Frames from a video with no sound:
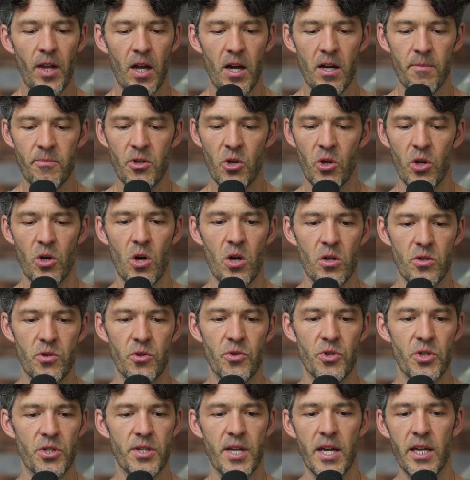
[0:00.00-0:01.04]
Um, you can
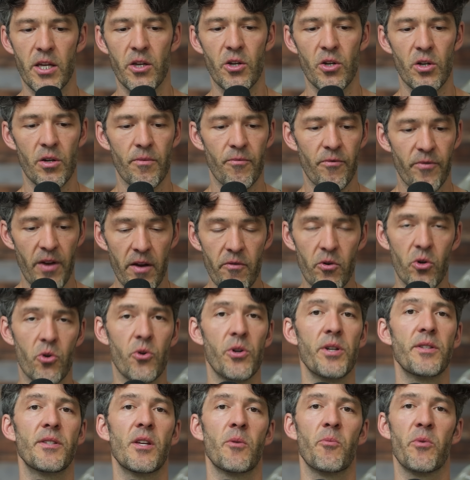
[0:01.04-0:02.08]
also just take your favorite
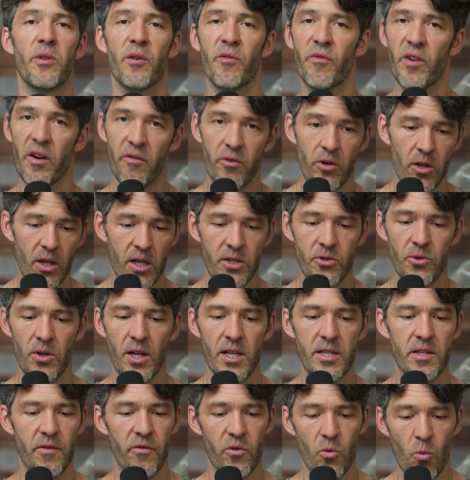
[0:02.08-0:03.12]
creatine with your favorite
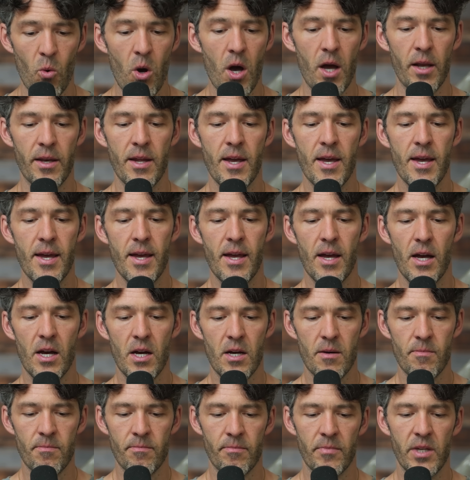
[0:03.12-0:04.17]
electrolytes if you want.
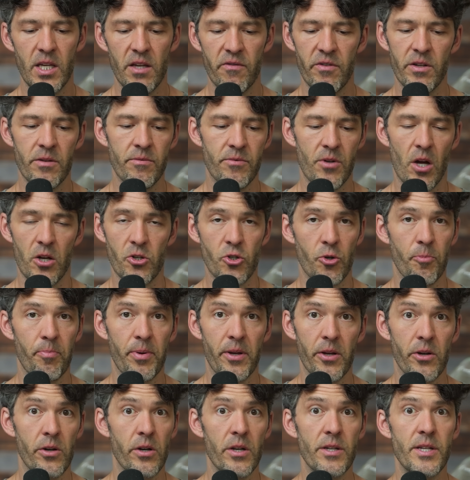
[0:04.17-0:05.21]
Um, even Doctor
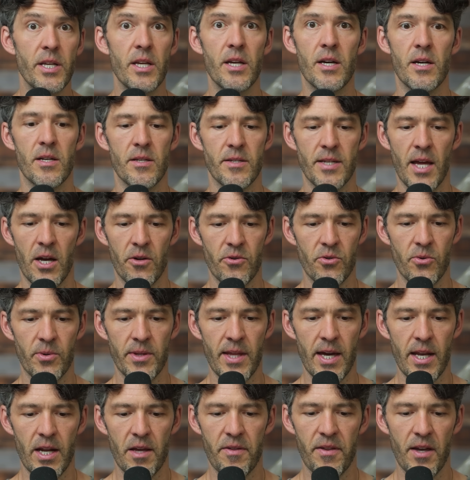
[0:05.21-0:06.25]
Peter Atia is now
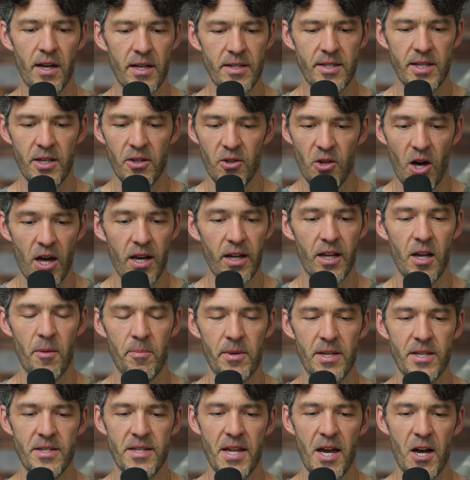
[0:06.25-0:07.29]
doing that. I, th I see a lot of
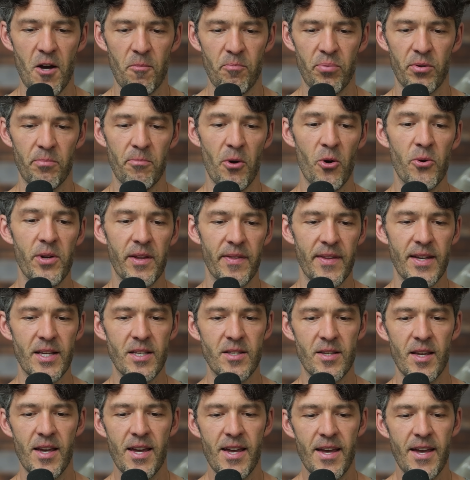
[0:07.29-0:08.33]
companies now promoting
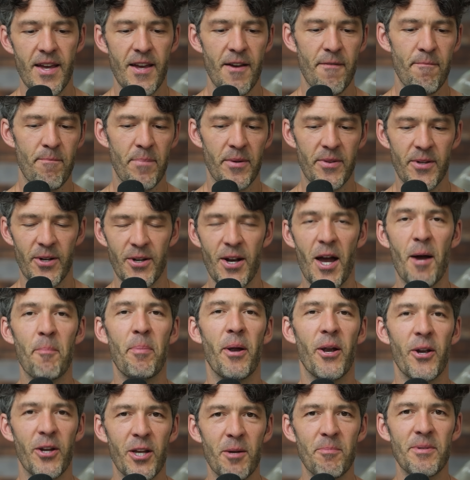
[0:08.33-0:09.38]
this, but they're not
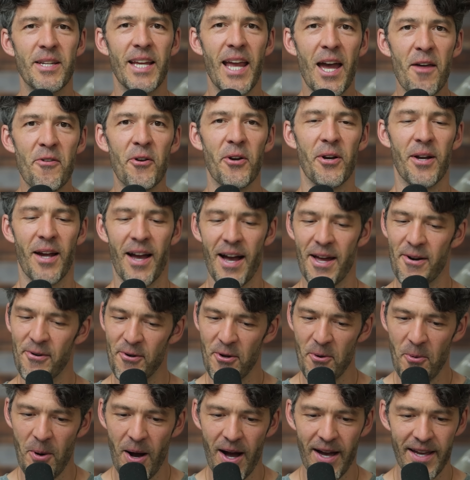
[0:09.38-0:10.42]
pairing them together. I
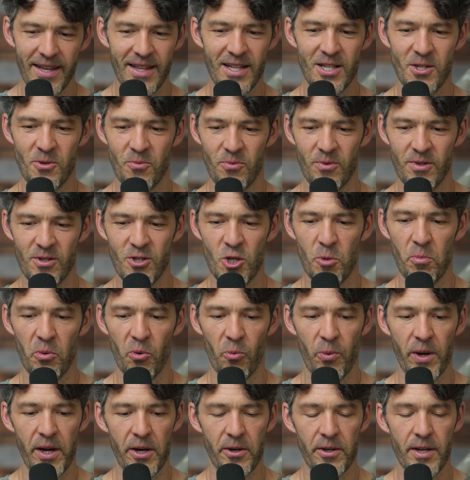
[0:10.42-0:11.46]
don't know why. That's
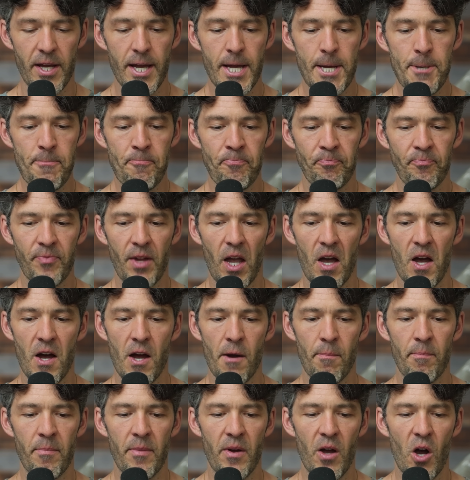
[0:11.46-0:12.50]
super weird.
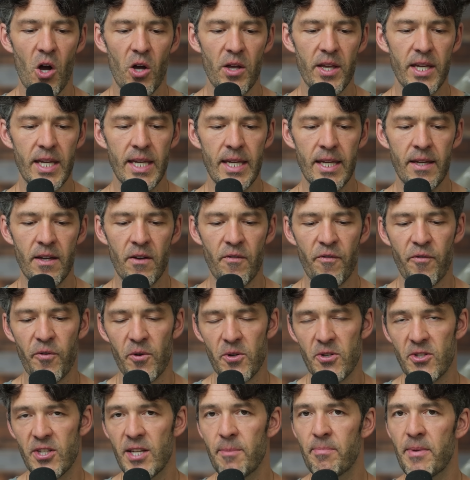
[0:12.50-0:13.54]
Um,
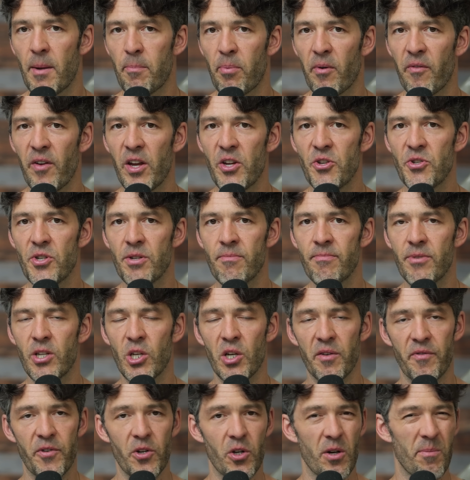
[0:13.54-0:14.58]
For sleep deprivation,
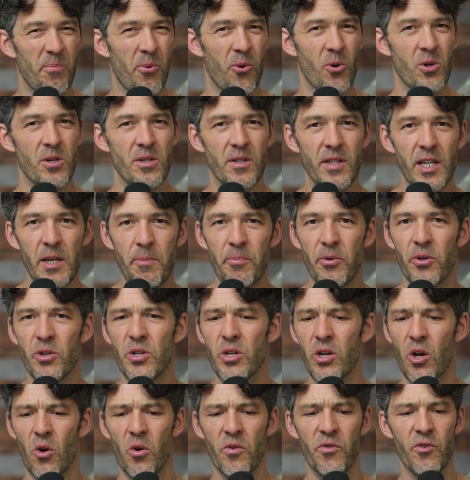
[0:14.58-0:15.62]
you know, if you're a poor sleeper,
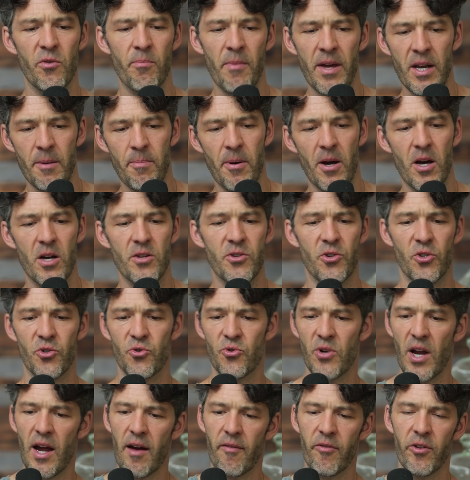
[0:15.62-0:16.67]
you're going through menopause, you're
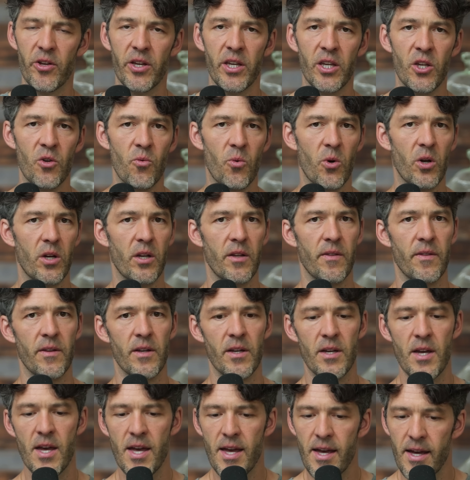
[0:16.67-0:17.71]
traveling, you work in
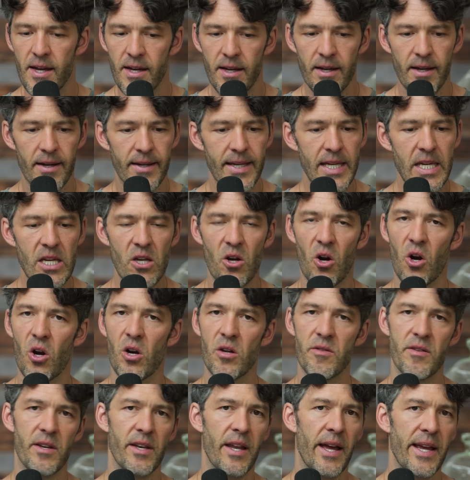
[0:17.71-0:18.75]
the uh, E
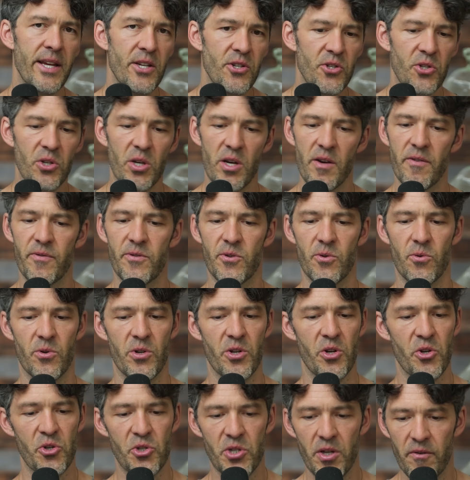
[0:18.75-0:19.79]
R, the night shift,
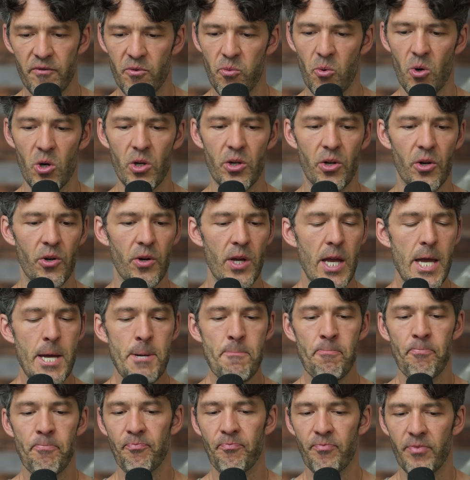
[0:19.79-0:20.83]
or you're a shift worker,
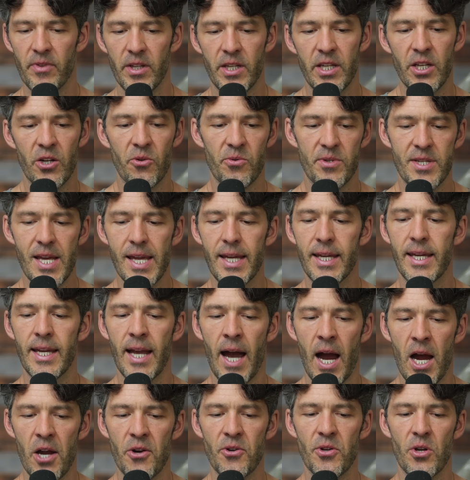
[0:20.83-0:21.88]
you know,
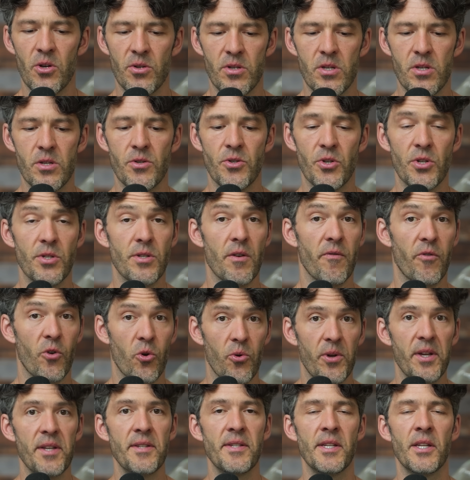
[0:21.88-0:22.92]
taking higher dosages of
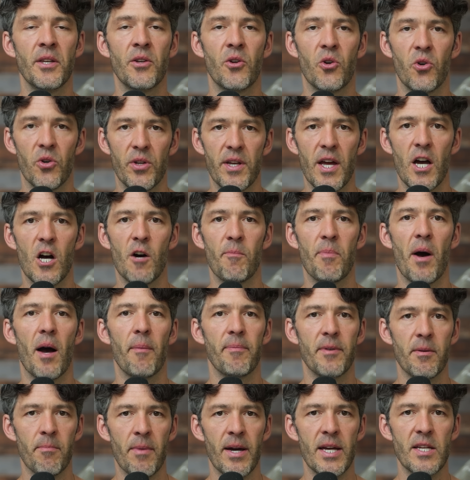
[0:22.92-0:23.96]
creatine could help
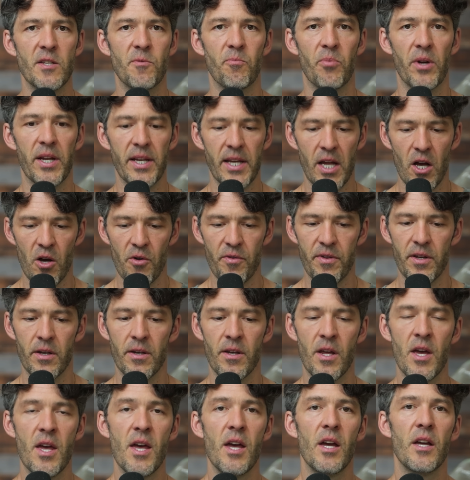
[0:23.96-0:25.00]
optimize brain health
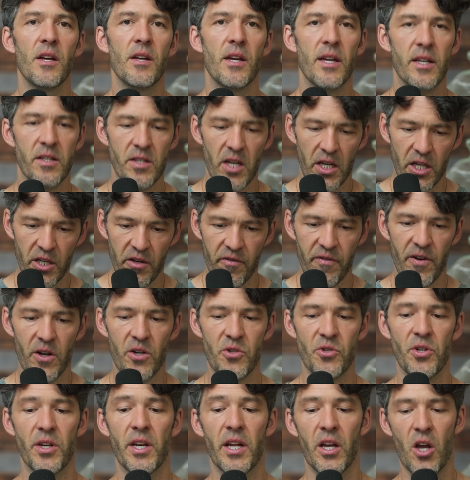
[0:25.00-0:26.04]
and executive
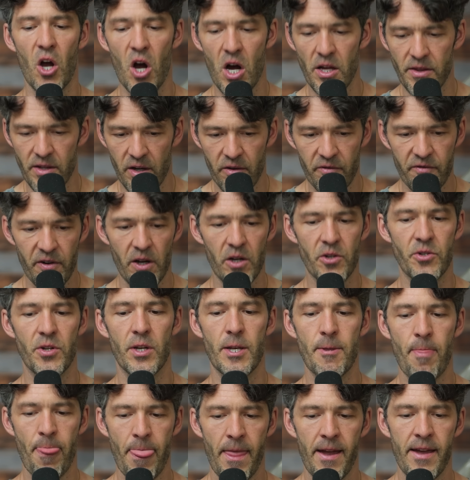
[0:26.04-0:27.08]
function and cognitive
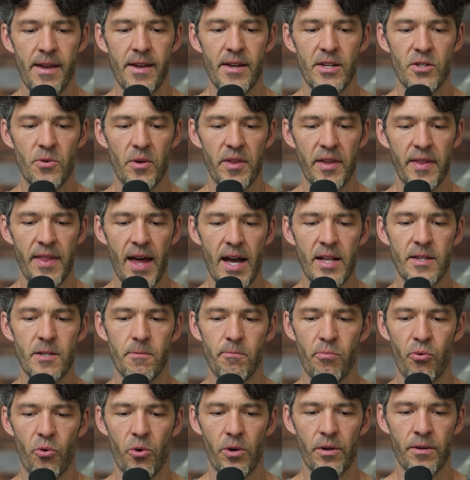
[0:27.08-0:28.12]
function. So I think that's
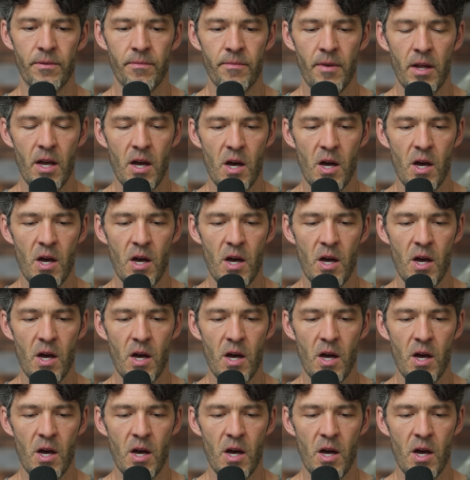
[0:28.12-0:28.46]
important.